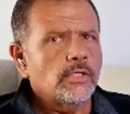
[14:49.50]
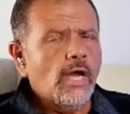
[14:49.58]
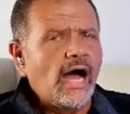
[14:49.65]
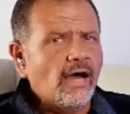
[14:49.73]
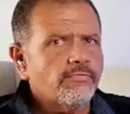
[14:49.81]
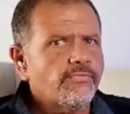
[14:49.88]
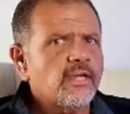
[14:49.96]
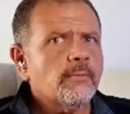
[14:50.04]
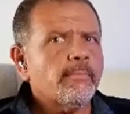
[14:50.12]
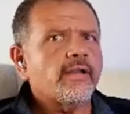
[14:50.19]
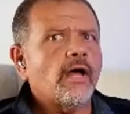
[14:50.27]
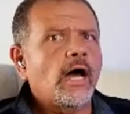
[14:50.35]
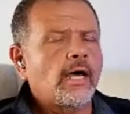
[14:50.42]
Uh, think
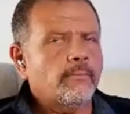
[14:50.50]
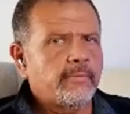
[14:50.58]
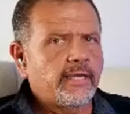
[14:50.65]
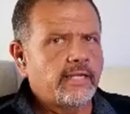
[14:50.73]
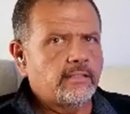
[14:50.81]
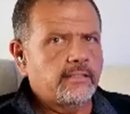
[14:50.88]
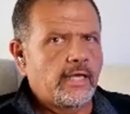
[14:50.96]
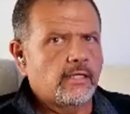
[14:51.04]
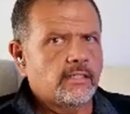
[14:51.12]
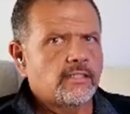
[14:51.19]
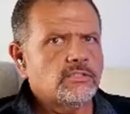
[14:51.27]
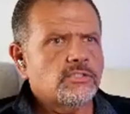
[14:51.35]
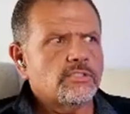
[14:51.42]
about automating that.
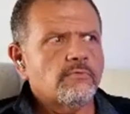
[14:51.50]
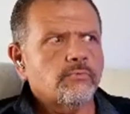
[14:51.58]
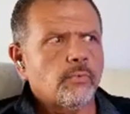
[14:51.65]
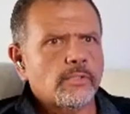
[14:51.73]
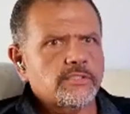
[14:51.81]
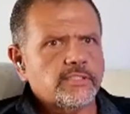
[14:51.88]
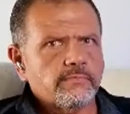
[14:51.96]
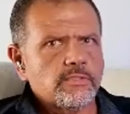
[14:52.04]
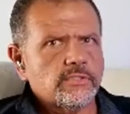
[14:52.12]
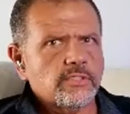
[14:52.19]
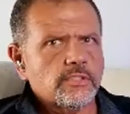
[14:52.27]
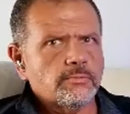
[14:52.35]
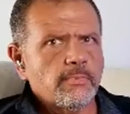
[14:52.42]
Instead of once every
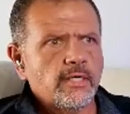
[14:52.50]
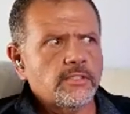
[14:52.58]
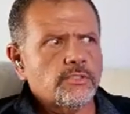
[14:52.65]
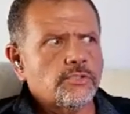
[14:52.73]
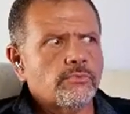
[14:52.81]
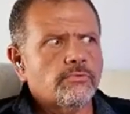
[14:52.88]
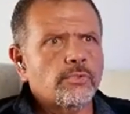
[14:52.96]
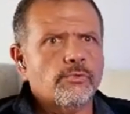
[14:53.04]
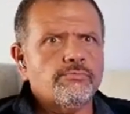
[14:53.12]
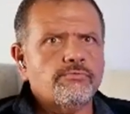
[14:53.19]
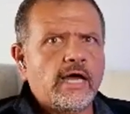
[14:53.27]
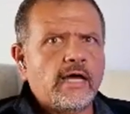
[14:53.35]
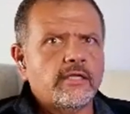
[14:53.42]
six minutes, you're, you're
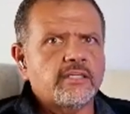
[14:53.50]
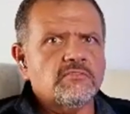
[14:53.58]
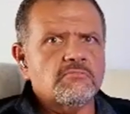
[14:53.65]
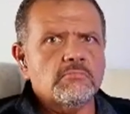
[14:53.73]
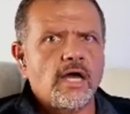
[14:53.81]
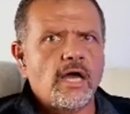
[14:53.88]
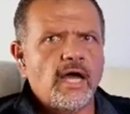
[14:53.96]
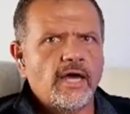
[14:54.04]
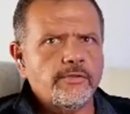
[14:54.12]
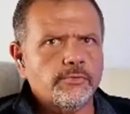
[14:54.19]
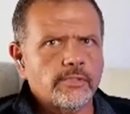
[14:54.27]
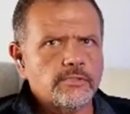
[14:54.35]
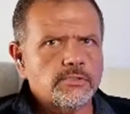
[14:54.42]
filing
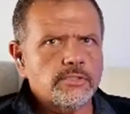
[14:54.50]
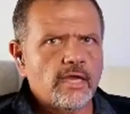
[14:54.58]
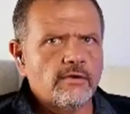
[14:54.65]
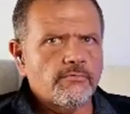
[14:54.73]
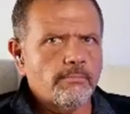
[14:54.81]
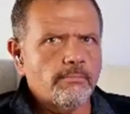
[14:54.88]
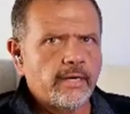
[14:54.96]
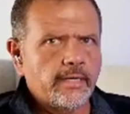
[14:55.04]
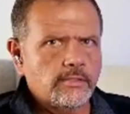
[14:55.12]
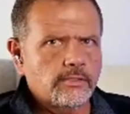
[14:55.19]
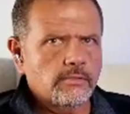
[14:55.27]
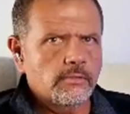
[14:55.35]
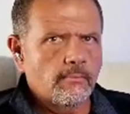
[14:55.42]
hundreds every minute.
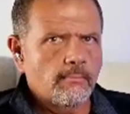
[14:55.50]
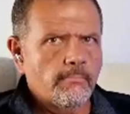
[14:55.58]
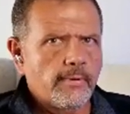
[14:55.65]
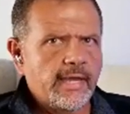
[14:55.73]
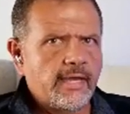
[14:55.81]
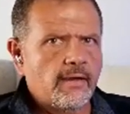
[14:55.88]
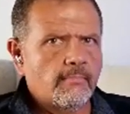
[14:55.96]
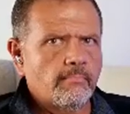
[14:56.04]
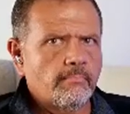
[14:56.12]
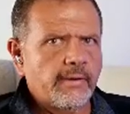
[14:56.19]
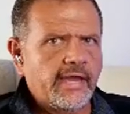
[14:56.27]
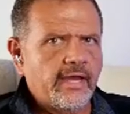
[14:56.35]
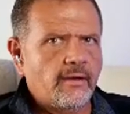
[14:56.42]
Bam,
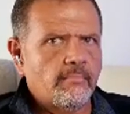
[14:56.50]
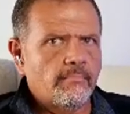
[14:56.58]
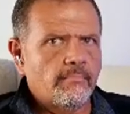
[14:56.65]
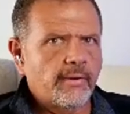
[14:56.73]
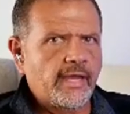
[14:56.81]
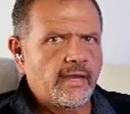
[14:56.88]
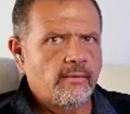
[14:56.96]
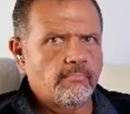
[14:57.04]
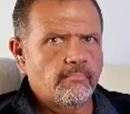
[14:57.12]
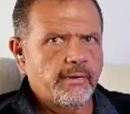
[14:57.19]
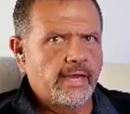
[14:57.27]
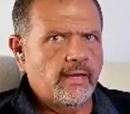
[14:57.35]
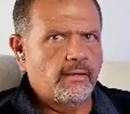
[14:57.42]
bam, bam,
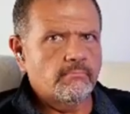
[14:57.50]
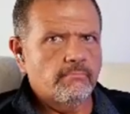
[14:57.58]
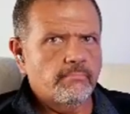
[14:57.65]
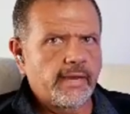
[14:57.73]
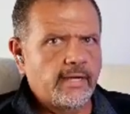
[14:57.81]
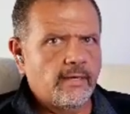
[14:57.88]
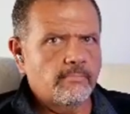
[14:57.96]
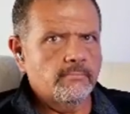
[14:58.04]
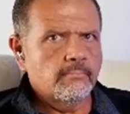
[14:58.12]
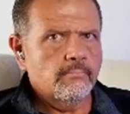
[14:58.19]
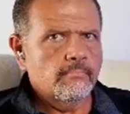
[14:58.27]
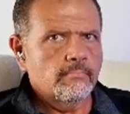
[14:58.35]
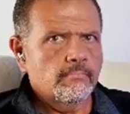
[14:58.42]
bam, bam.
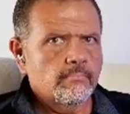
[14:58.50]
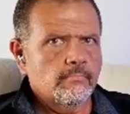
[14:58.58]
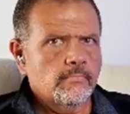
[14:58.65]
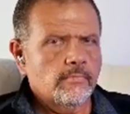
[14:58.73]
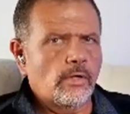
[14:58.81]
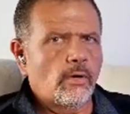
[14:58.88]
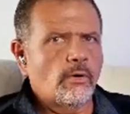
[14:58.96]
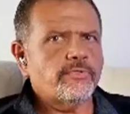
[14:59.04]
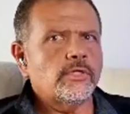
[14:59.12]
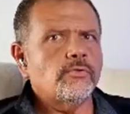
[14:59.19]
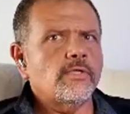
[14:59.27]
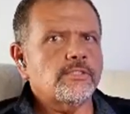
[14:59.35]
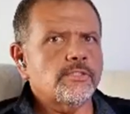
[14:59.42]
The only thing
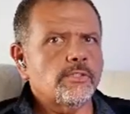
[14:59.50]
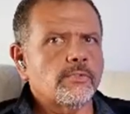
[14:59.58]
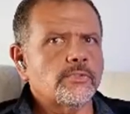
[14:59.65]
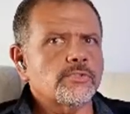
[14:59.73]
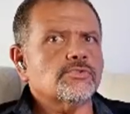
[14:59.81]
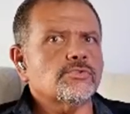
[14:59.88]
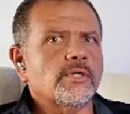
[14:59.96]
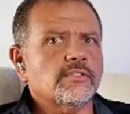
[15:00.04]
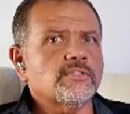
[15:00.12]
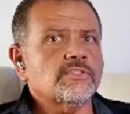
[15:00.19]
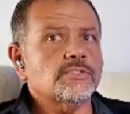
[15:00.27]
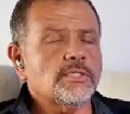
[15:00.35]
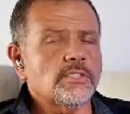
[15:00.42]
you need to do is trick
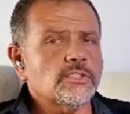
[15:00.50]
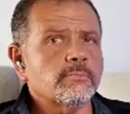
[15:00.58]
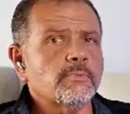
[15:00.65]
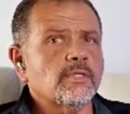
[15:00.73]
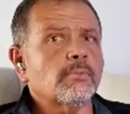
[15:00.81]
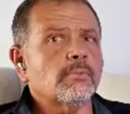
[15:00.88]
the system into